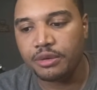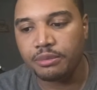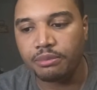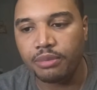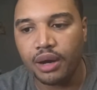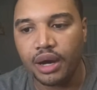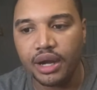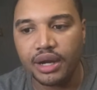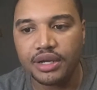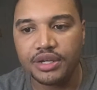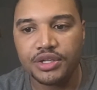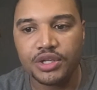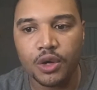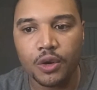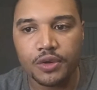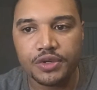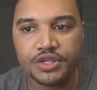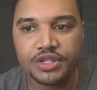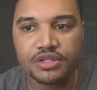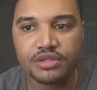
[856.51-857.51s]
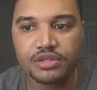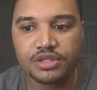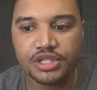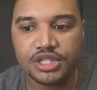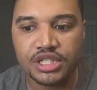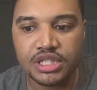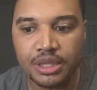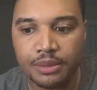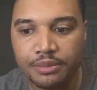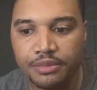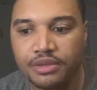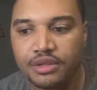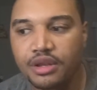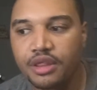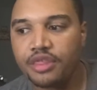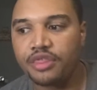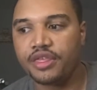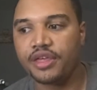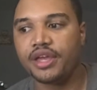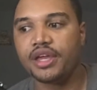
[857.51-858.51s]
but you know, just something to
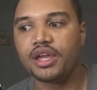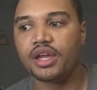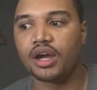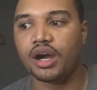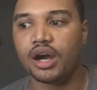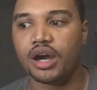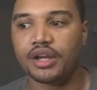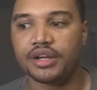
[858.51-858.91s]
think on.